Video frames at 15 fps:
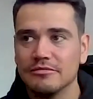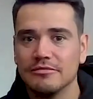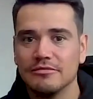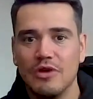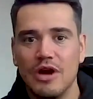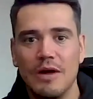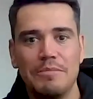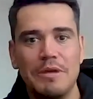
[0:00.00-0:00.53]

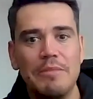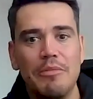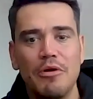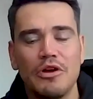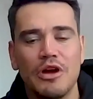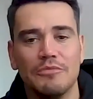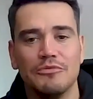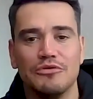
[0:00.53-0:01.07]
well, people
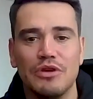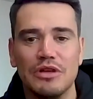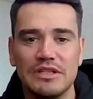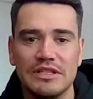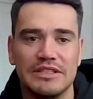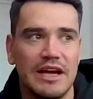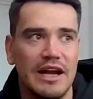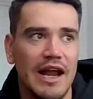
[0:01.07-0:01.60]
come to us and
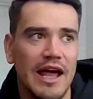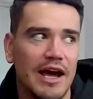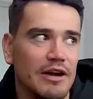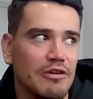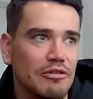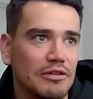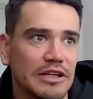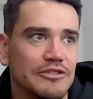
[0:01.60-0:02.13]
say, ah, I
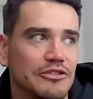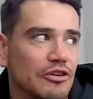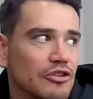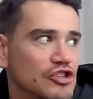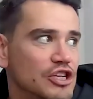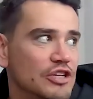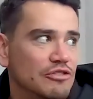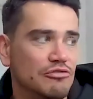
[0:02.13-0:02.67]
looked at your
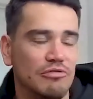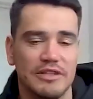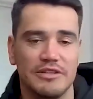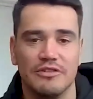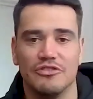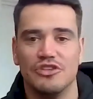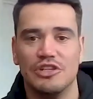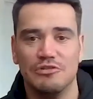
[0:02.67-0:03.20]
G2 and
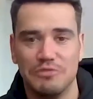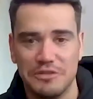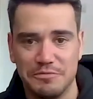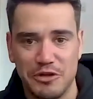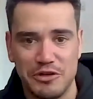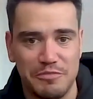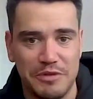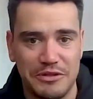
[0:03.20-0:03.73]
your G2 is
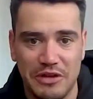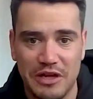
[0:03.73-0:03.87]
much better